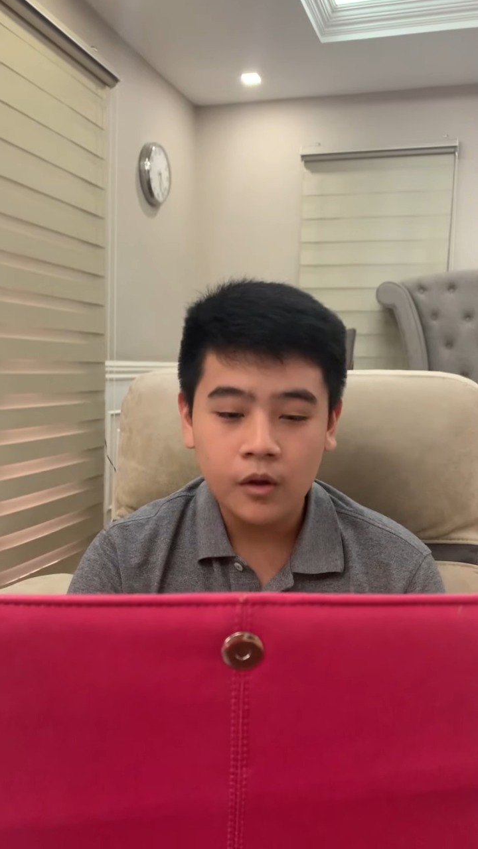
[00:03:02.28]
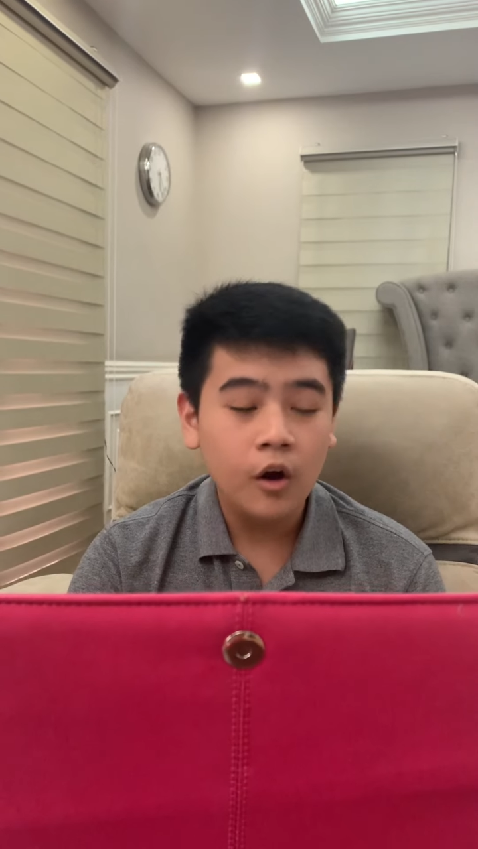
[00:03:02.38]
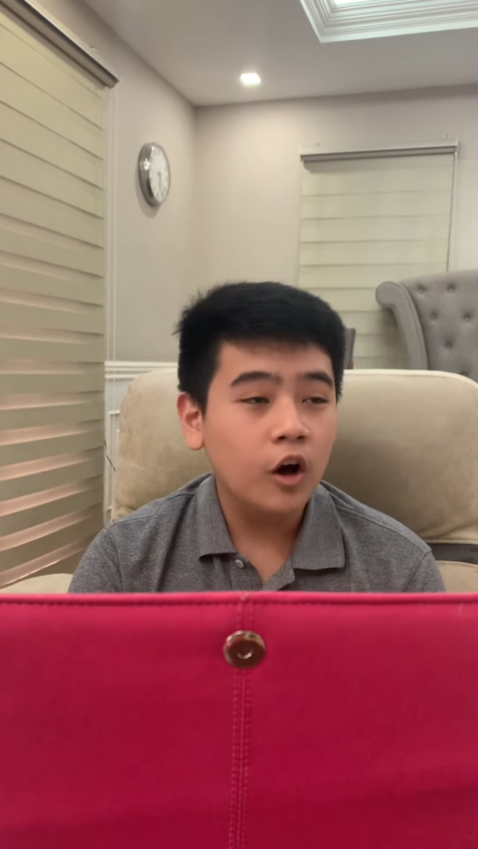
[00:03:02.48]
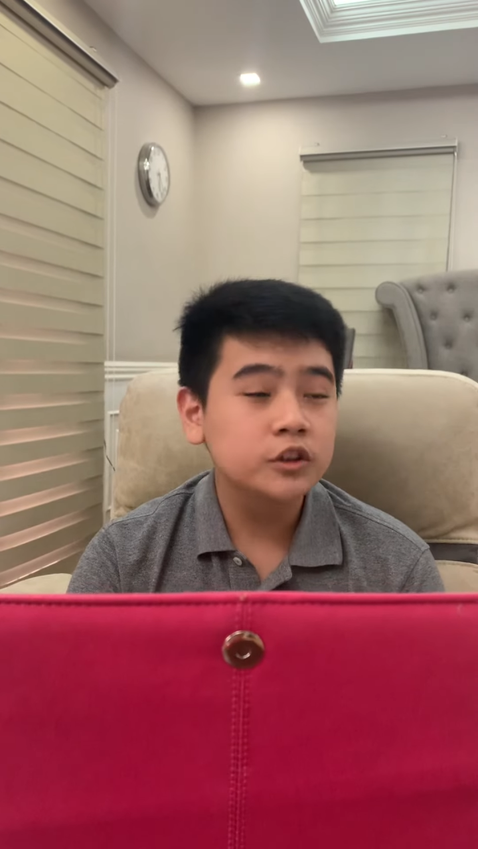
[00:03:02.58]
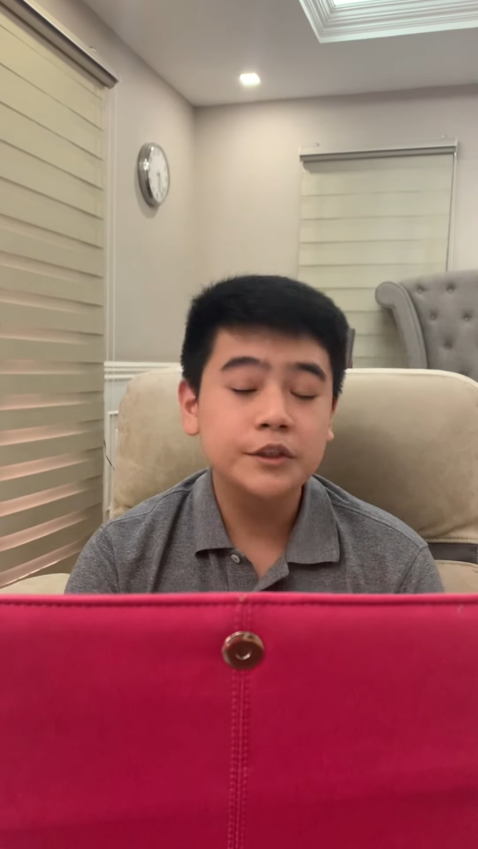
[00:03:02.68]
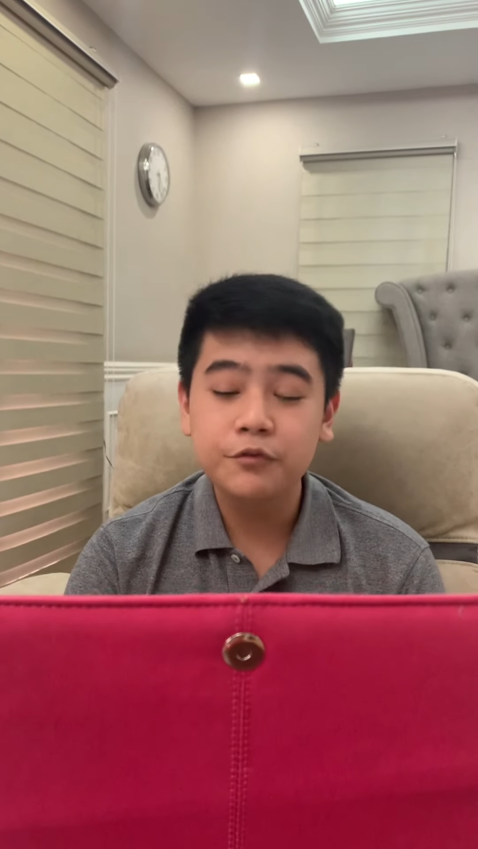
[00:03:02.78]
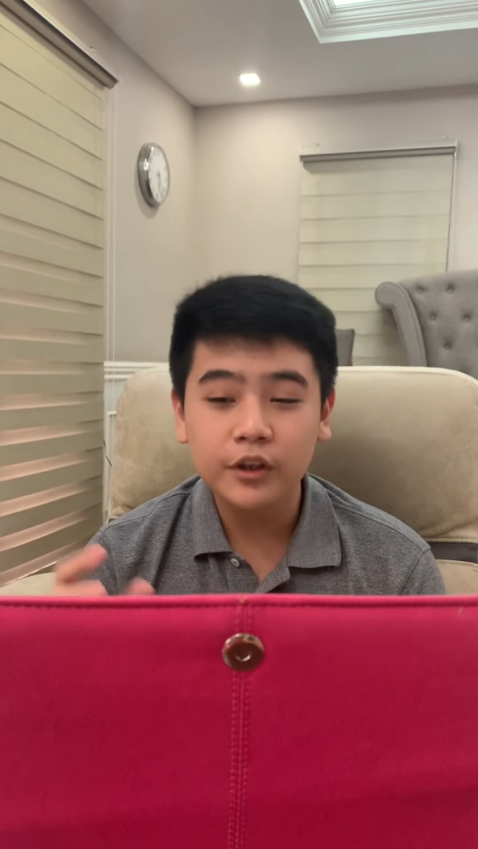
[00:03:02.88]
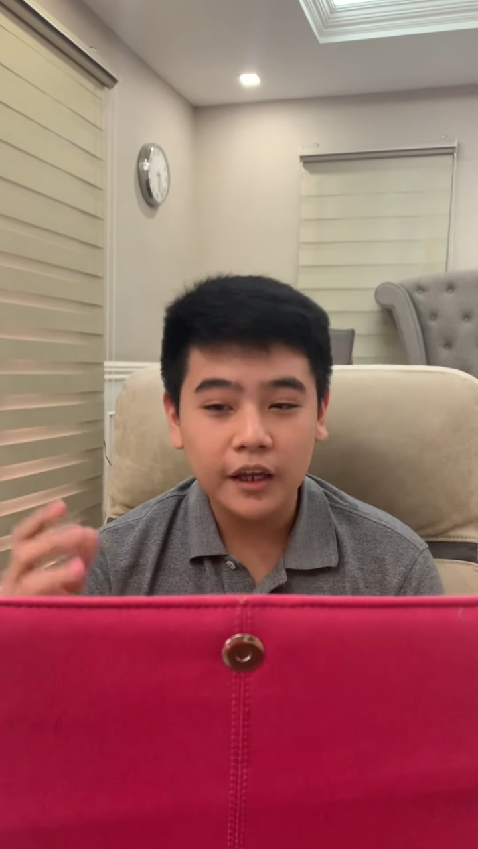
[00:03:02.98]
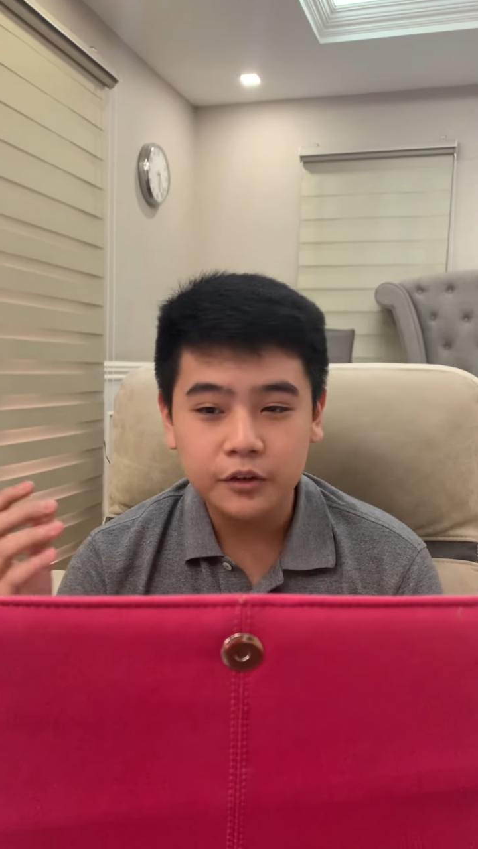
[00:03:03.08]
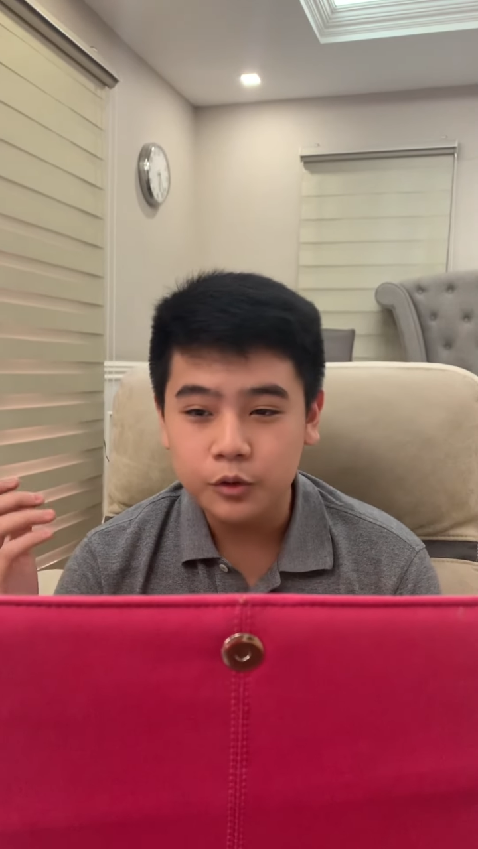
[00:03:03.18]
Also, if you
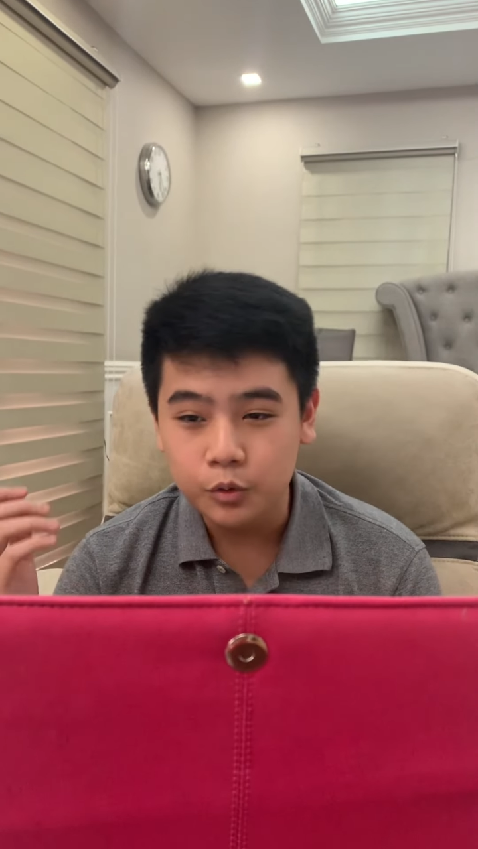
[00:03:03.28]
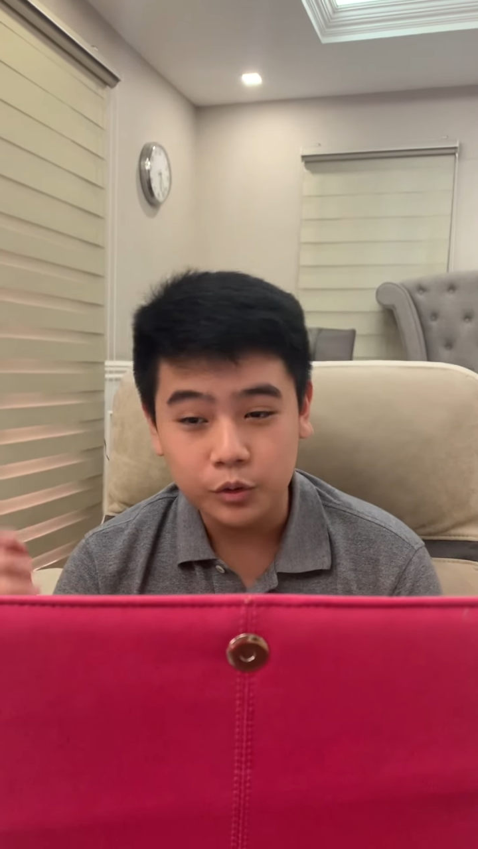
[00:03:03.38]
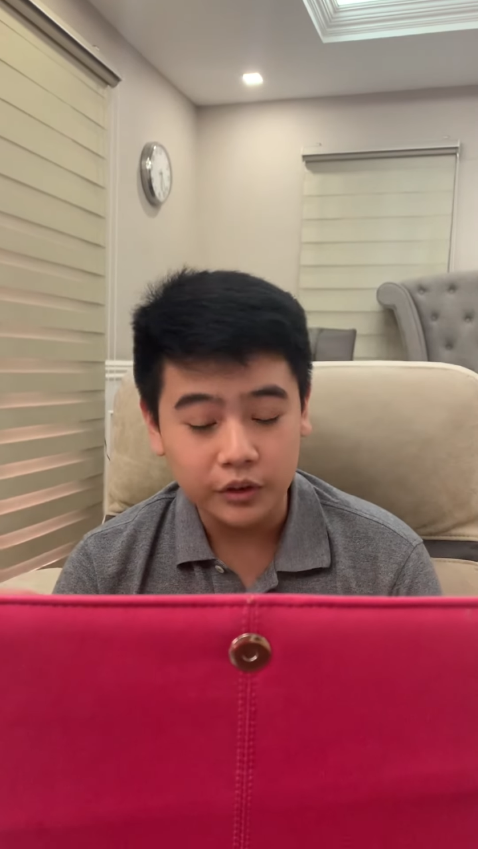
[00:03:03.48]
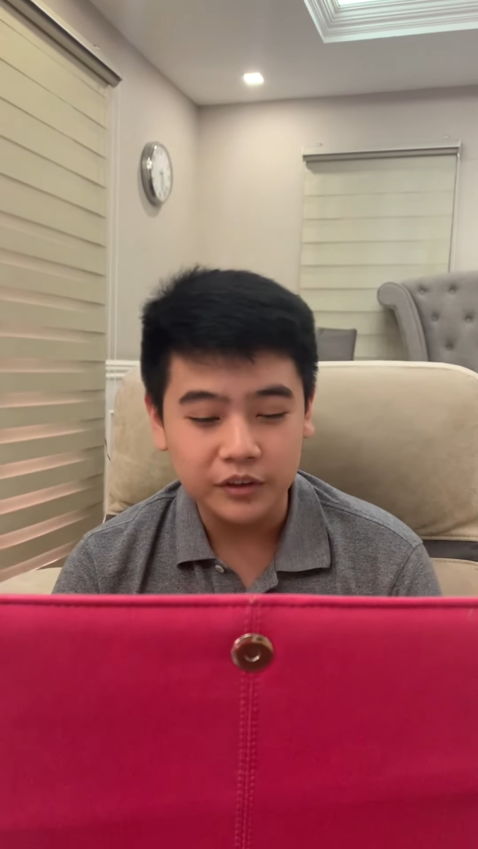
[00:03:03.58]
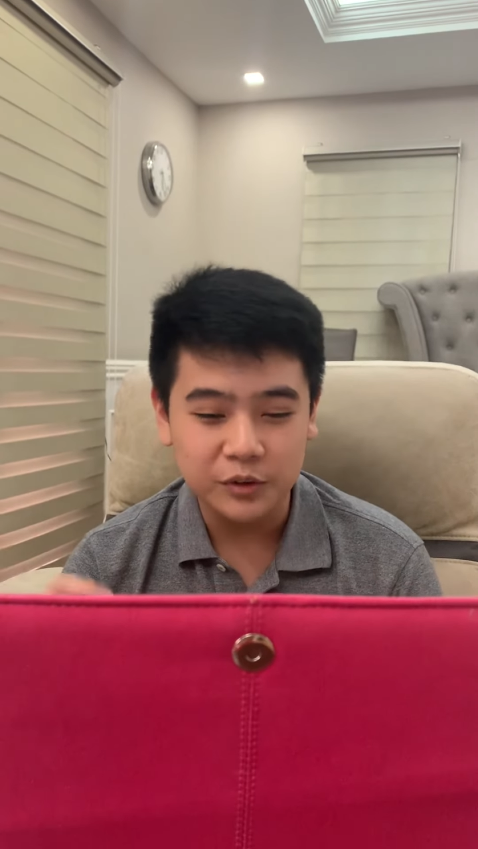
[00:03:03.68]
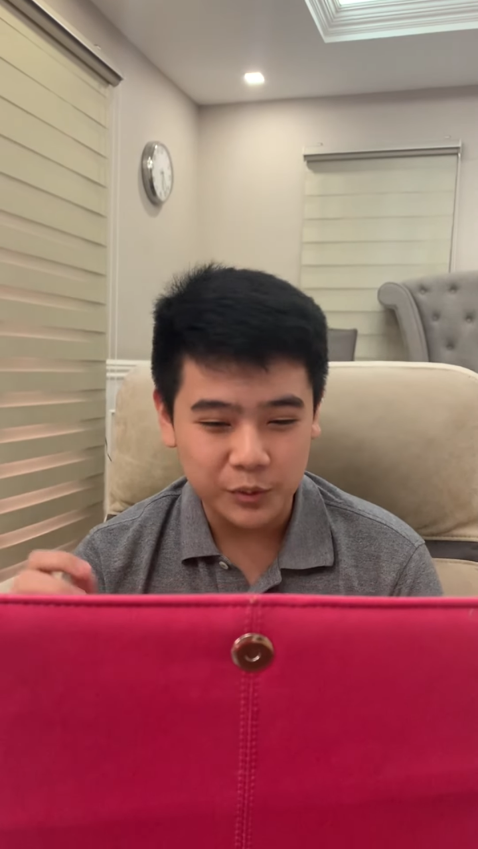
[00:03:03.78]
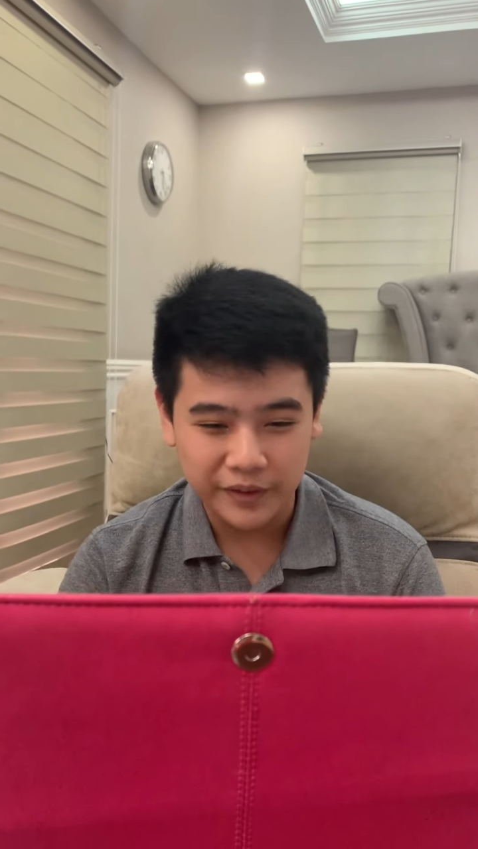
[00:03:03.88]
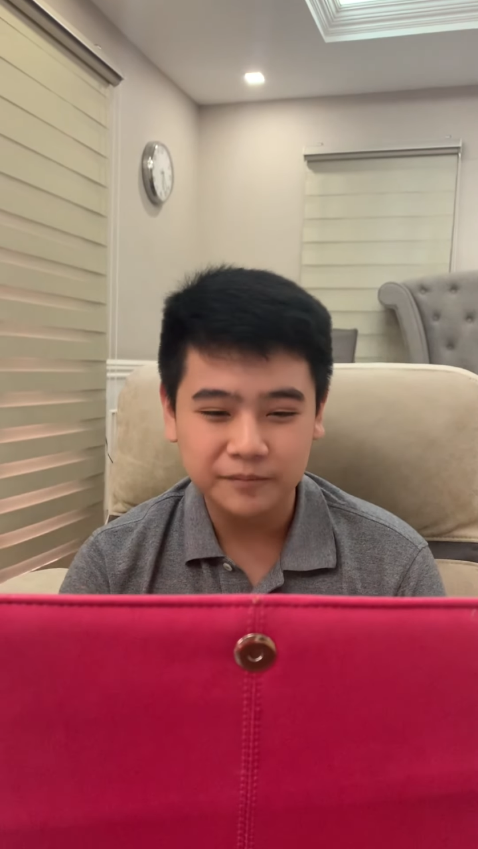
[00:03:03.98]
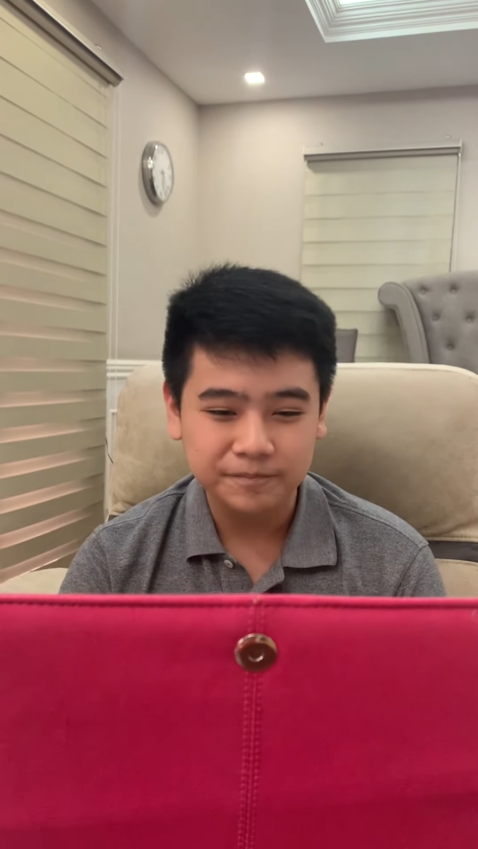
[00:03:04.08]
like to doodle, do it.